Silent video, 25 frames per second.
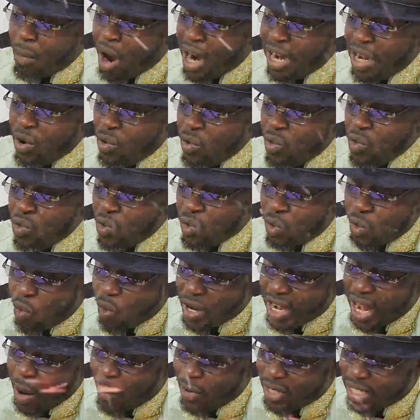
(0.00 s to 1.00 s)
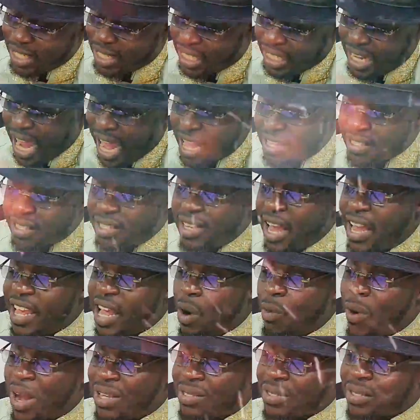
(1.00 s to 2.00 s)
money who would say ojia, say
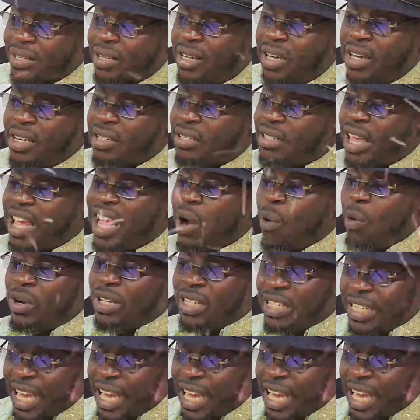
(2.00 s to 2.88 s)
ya was, say ya would